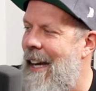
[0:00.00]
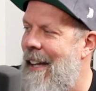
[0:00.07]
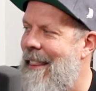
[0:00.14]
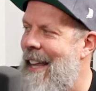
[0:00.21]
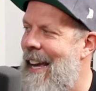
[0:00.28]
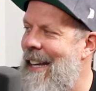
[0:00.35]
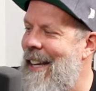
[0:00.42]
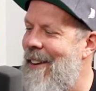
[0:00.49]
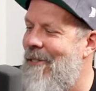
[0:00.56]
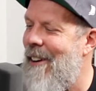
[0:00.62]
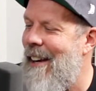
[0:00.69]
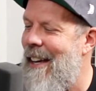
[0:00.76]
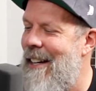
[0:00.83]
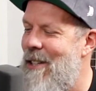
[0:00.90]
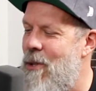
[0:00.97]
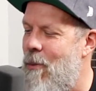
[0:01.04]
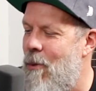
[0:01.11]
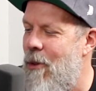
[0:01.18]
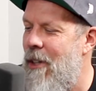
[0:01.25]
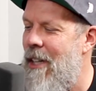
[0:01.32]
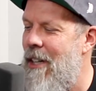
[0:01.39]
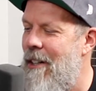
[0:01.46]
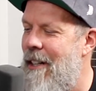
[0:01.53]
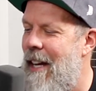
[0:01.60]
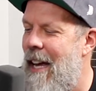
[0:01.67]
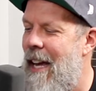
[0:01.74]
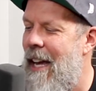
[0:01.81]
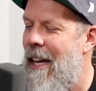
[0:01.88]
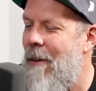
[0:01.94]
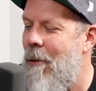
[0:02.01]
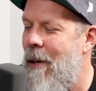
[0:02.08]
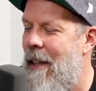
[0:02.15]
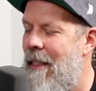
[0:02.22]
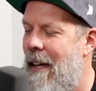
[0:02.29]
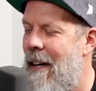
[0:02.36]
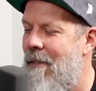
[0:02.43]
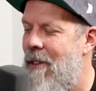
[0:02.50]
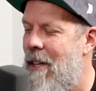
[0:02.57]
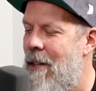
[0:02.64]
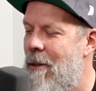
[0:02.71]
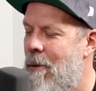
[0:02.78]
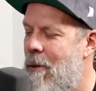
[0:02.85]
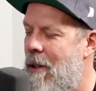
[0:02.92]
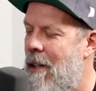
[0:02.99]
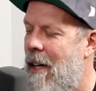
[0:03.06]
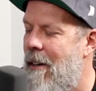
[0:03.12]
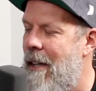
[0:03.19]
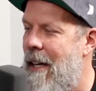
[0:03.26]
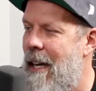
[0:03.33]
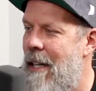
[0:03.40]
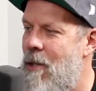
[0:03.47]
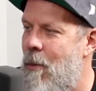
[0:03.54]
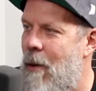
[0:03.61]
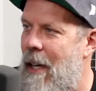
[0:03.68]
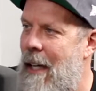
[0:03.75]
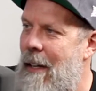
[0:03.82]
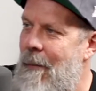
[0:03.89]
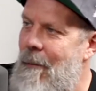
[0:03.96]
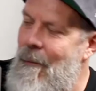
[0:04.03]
Thank you for letting us ruin your day. We love you. We'll call you next week.